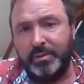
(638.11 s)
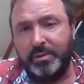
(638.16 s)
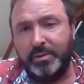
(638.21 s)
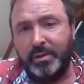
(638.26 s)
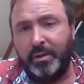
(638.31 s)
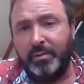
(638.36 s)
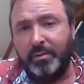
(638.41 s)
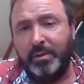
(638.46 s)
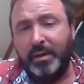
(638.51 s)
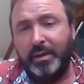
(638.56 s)

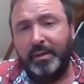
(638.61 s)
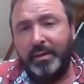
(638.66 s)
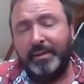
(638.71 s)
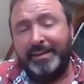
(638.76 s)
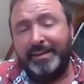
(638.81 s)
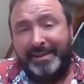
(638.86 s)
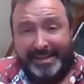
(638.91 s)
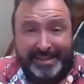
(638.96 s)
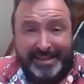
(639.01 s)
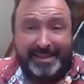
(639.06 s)
So
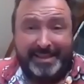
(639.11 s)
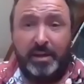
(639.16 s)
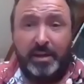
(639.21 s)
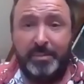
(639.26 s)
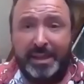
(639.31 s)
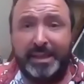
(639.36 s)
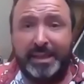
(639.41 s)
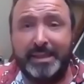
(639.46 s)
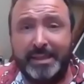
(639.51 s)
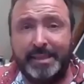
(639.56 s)
to
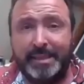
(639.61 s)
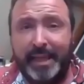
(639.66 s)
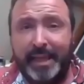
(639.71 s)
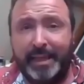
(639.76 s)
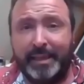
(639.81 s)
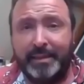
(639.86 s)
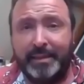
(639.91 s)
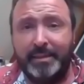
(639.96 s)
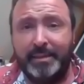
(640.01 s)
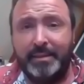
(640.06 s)
some
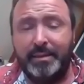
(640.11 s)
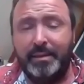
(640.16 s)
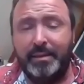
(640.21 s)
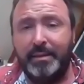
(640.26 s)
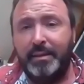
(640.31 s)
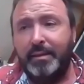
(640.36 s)
extent,